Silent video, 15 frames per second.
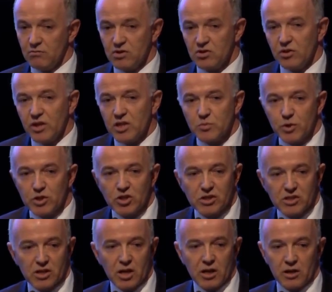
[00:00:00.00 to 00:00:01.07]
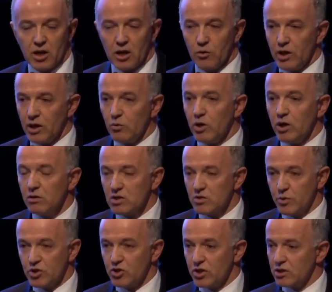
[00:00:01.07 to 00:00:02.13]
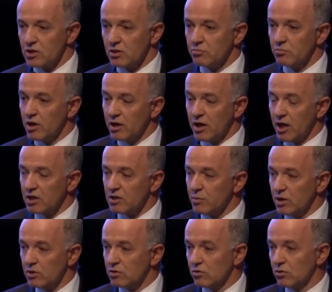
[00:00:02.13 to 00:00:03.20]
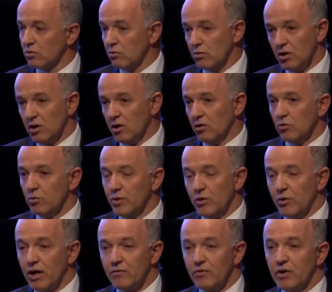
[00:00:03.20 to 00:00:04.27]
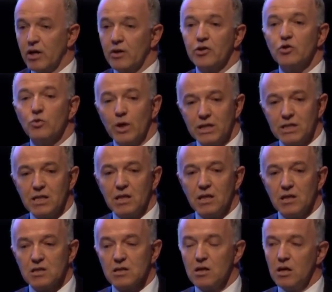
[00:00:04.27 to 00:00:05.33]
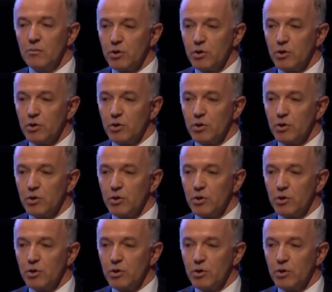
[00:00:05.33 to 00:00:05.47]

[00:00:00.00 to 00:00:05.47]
It's not that spreadsheets are going to go anywhere. Spreadsheets are going to be a tool that will be around for another 20 years,